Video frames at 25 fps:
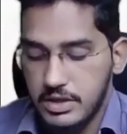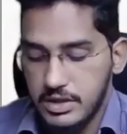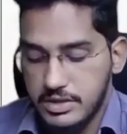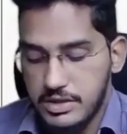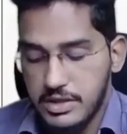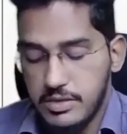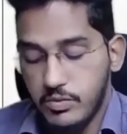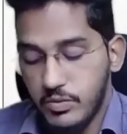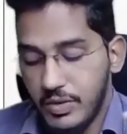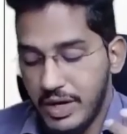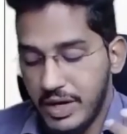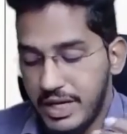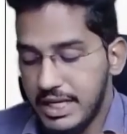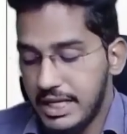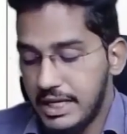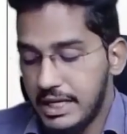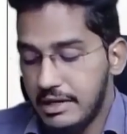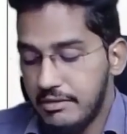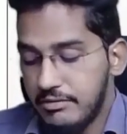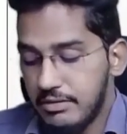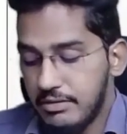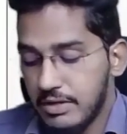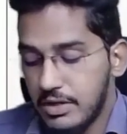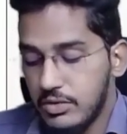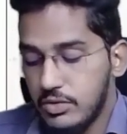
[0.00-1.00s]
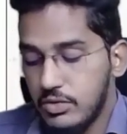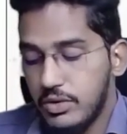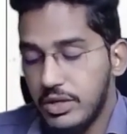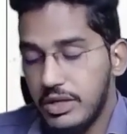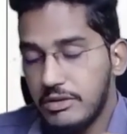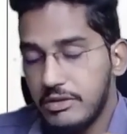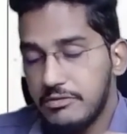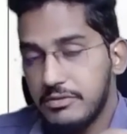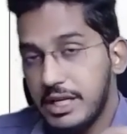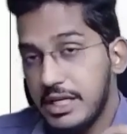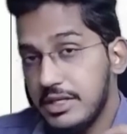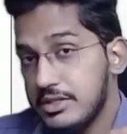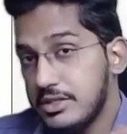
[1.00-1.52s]
See, why I have
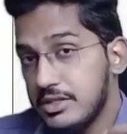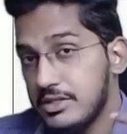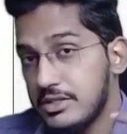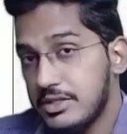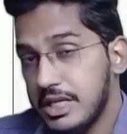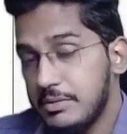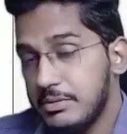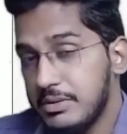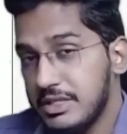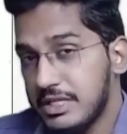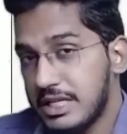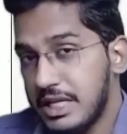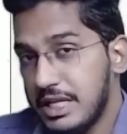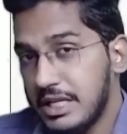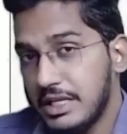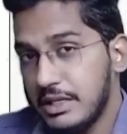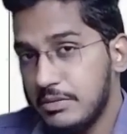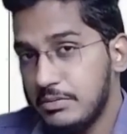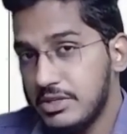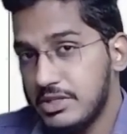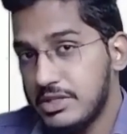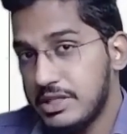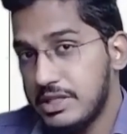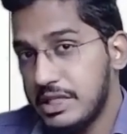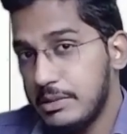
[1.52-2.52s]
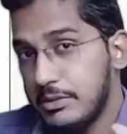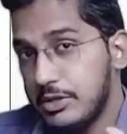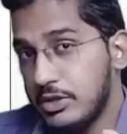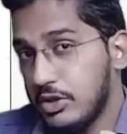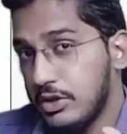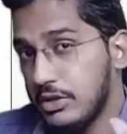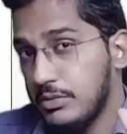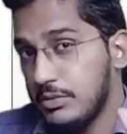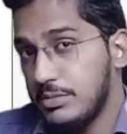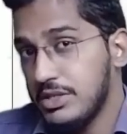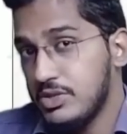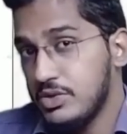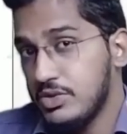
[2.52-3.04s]
concluded financial statements contain misstatement on
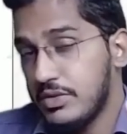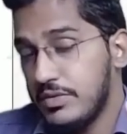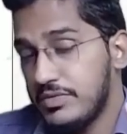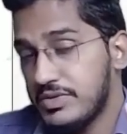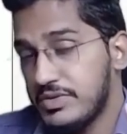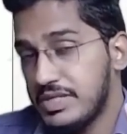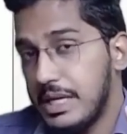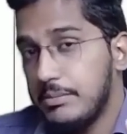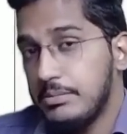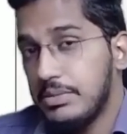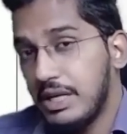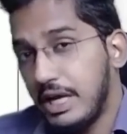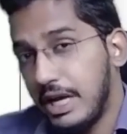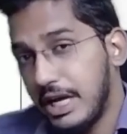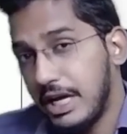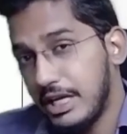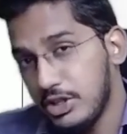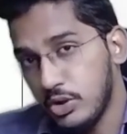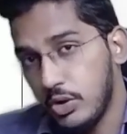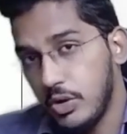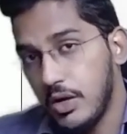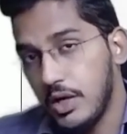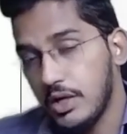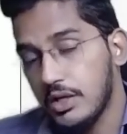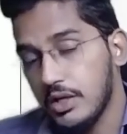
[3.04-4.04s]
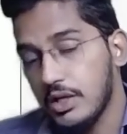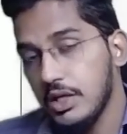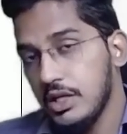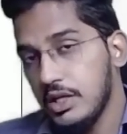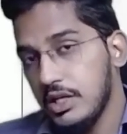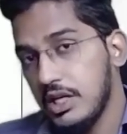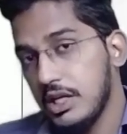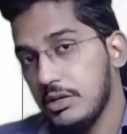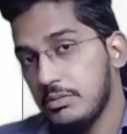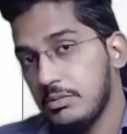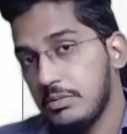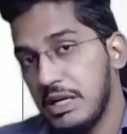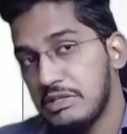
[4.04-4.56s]
the basis of sample. I thought
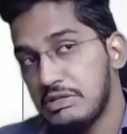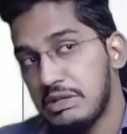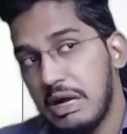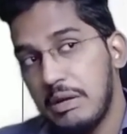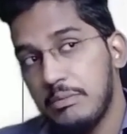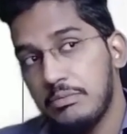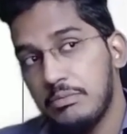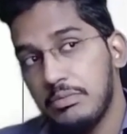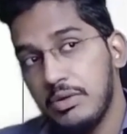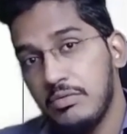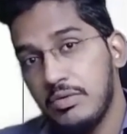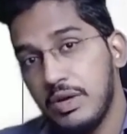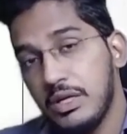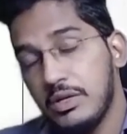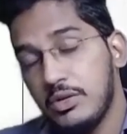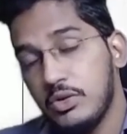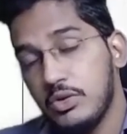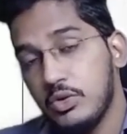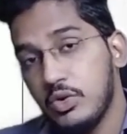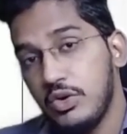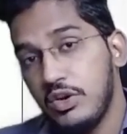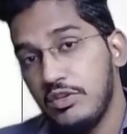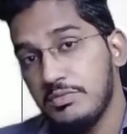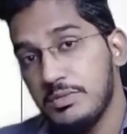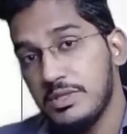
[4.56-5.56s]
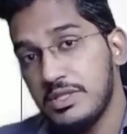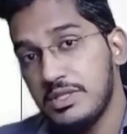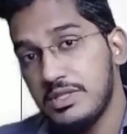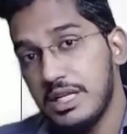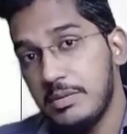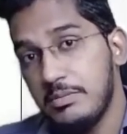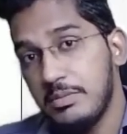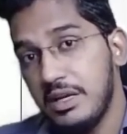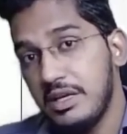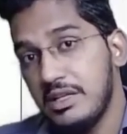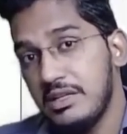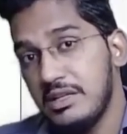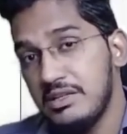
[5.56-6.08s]
in my sample 1 crore of
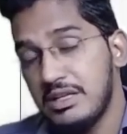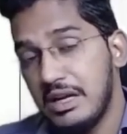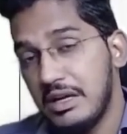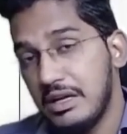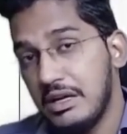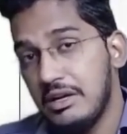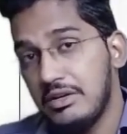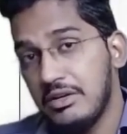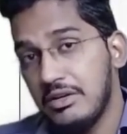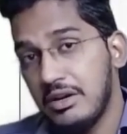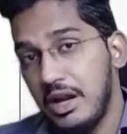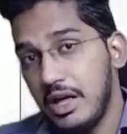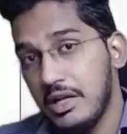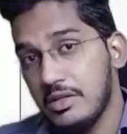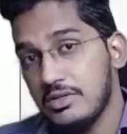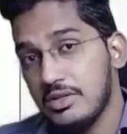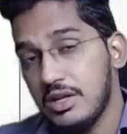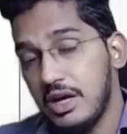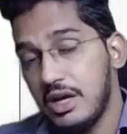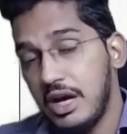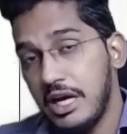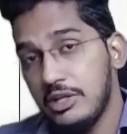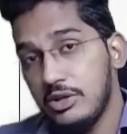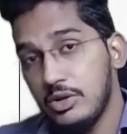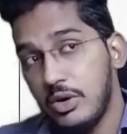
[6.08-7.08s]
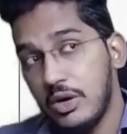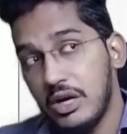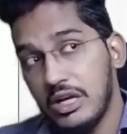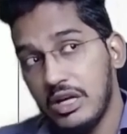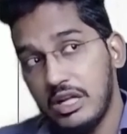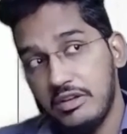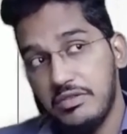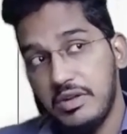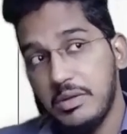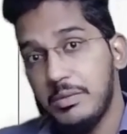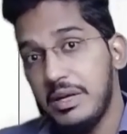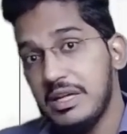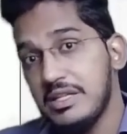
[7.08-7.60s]
misstatement is there in Reliance. I thought
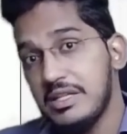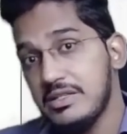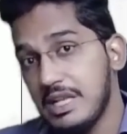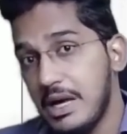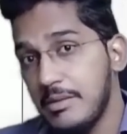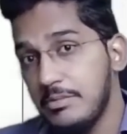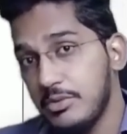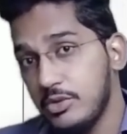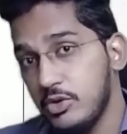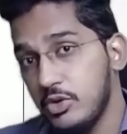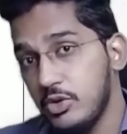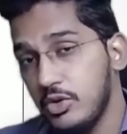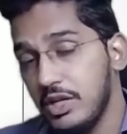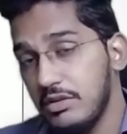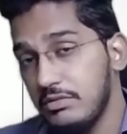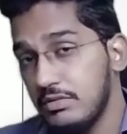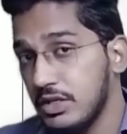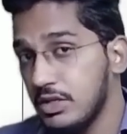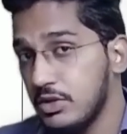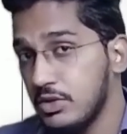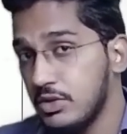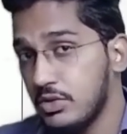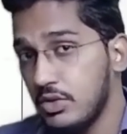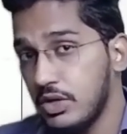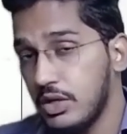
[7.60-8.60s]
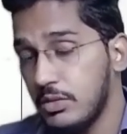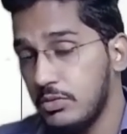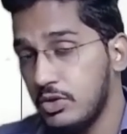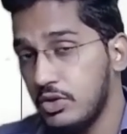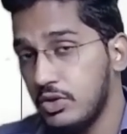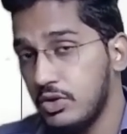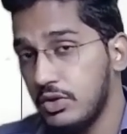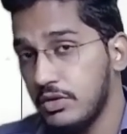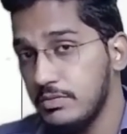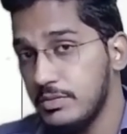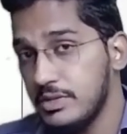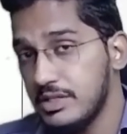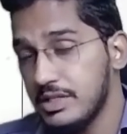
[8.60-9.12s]
if in my sample only 1 crore
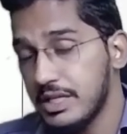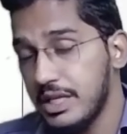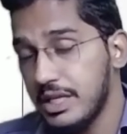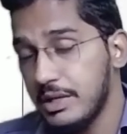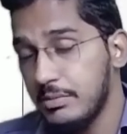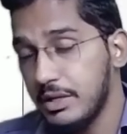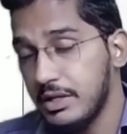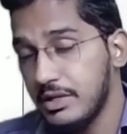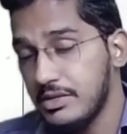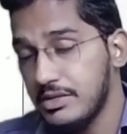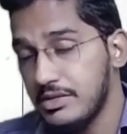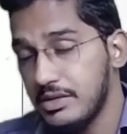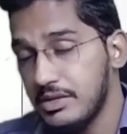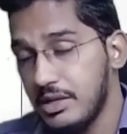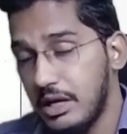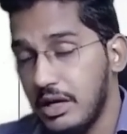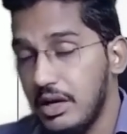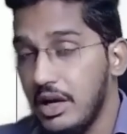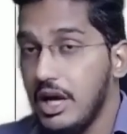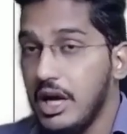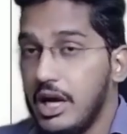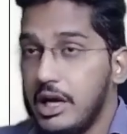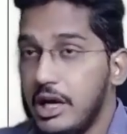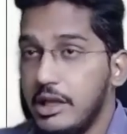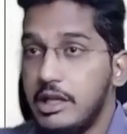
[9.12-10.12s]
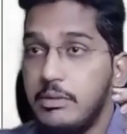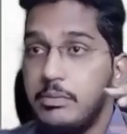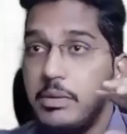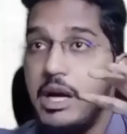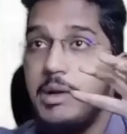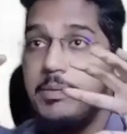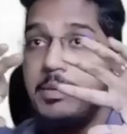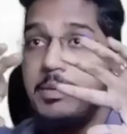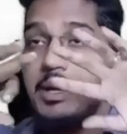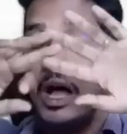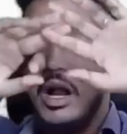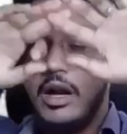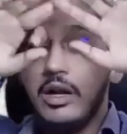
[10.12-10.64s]
amount of misstatement is there
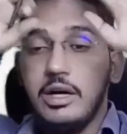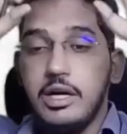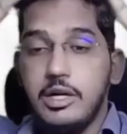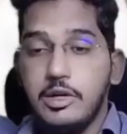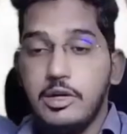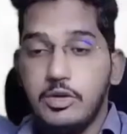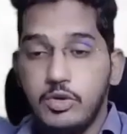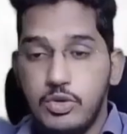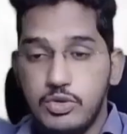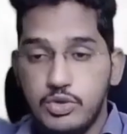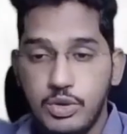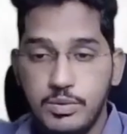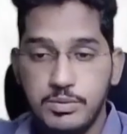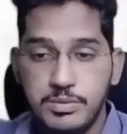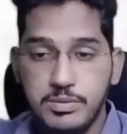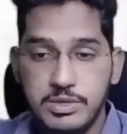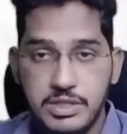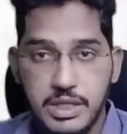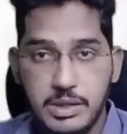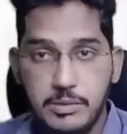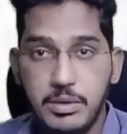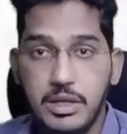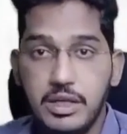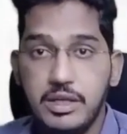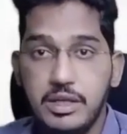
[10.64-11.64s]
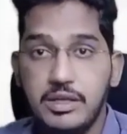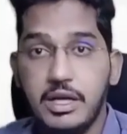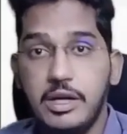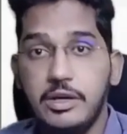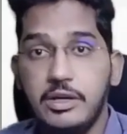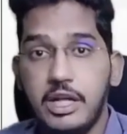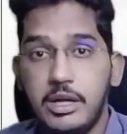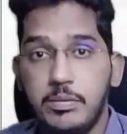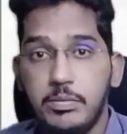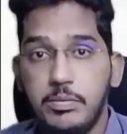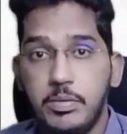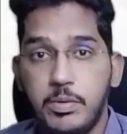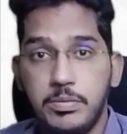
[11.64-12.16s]
might be 100 crores of misstatement in the
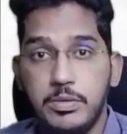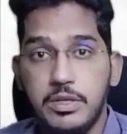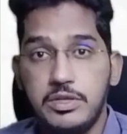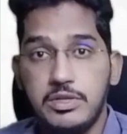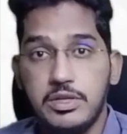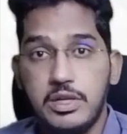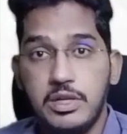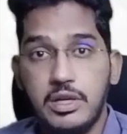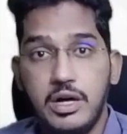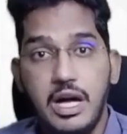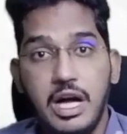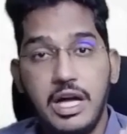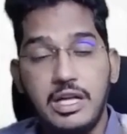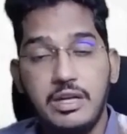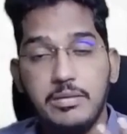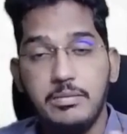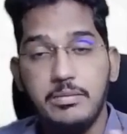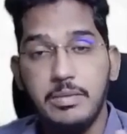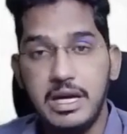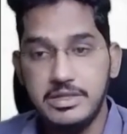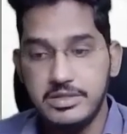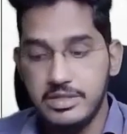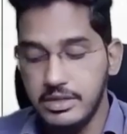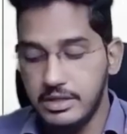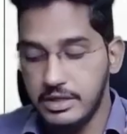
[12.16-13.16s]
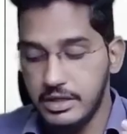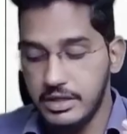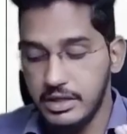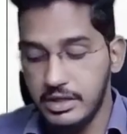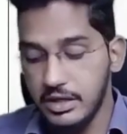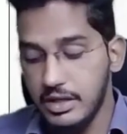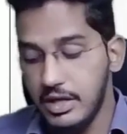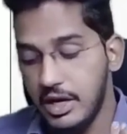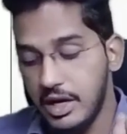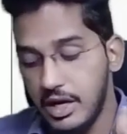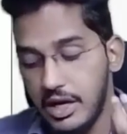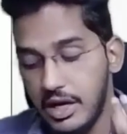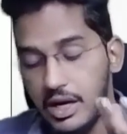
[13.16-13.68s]
entire population. I imagined it.
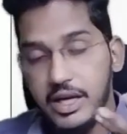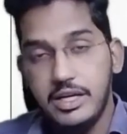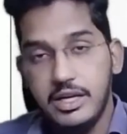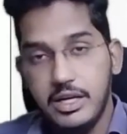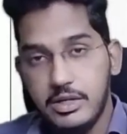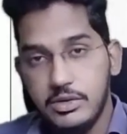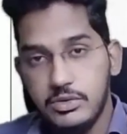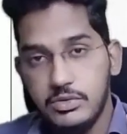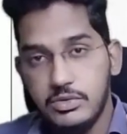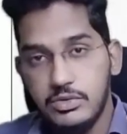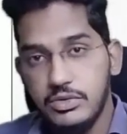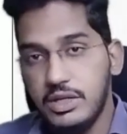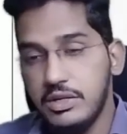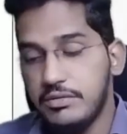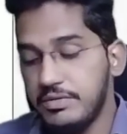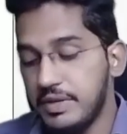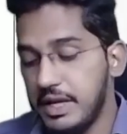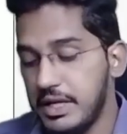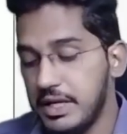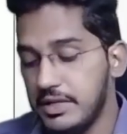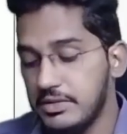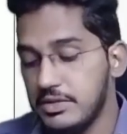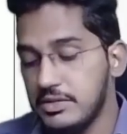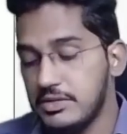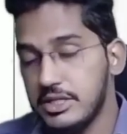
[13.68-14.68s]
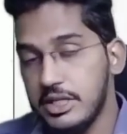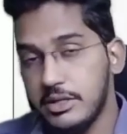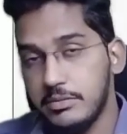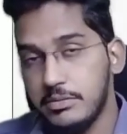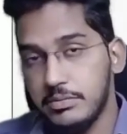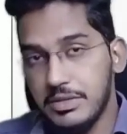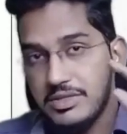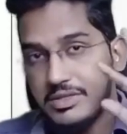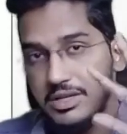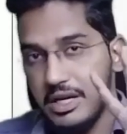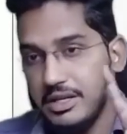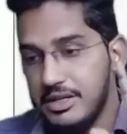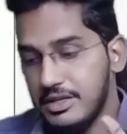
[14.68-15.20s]
I concluded financial
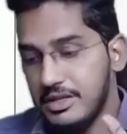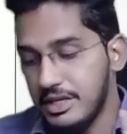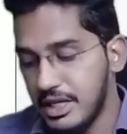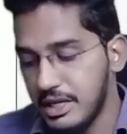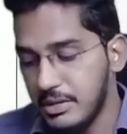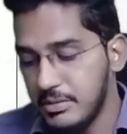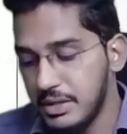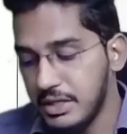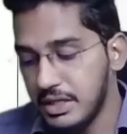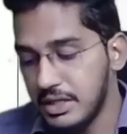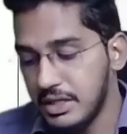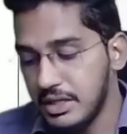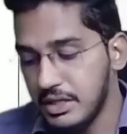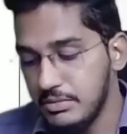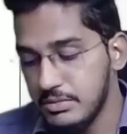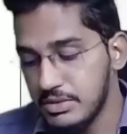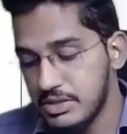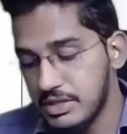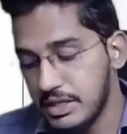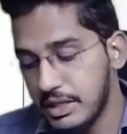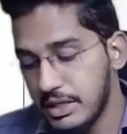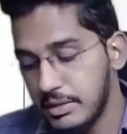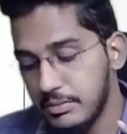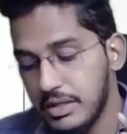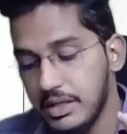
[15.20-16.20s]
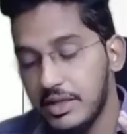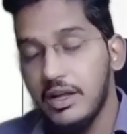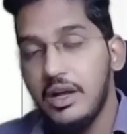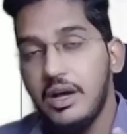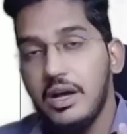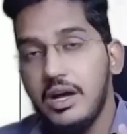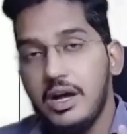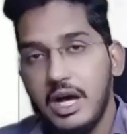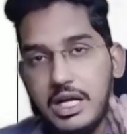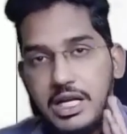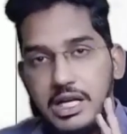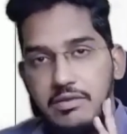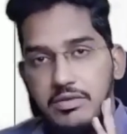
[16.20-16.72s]
statements contain a material misstatement.
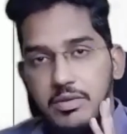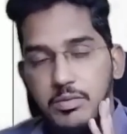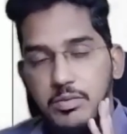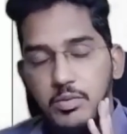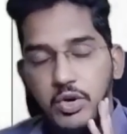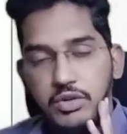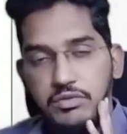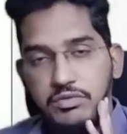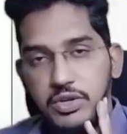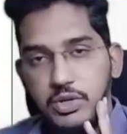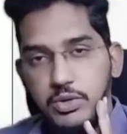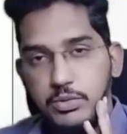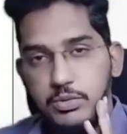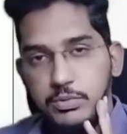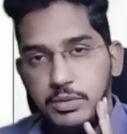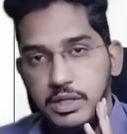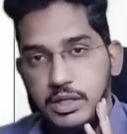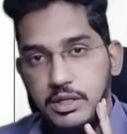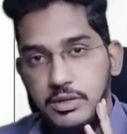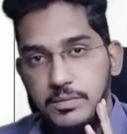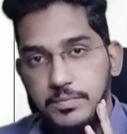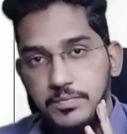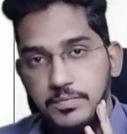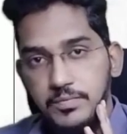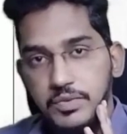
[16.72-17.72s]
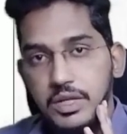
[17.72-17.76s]
I gave a modified opinion.